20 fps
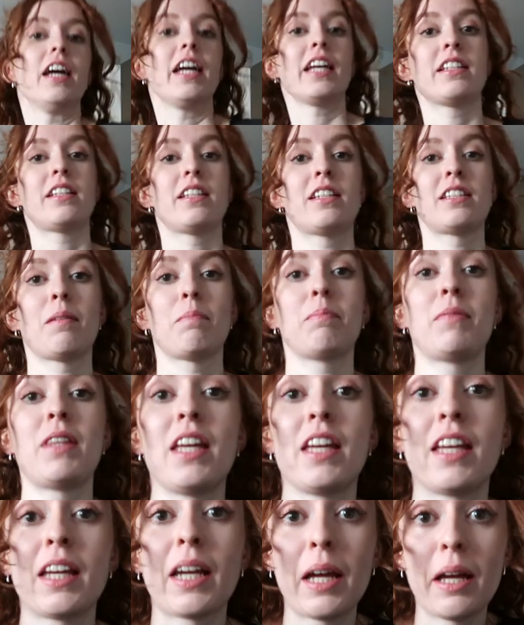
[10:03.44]
into
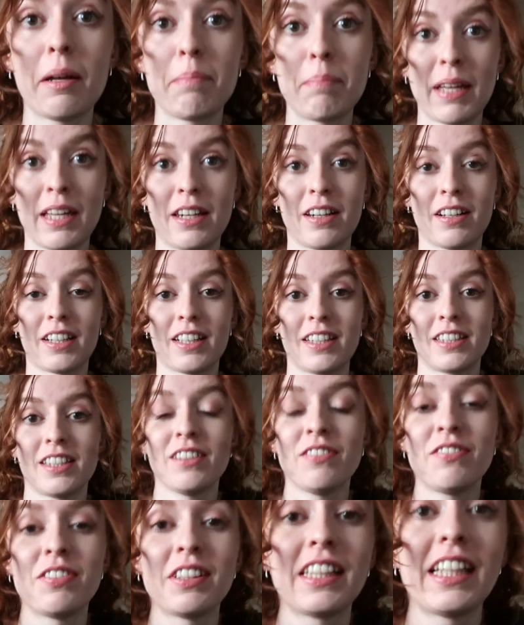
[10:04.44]
something a bit
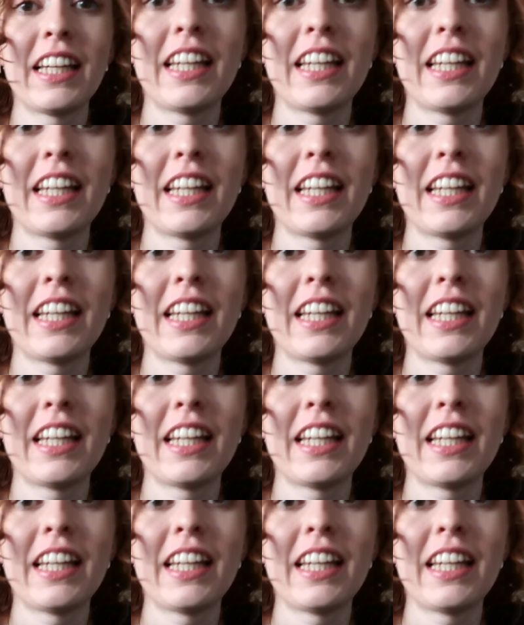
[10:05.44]
nicer for the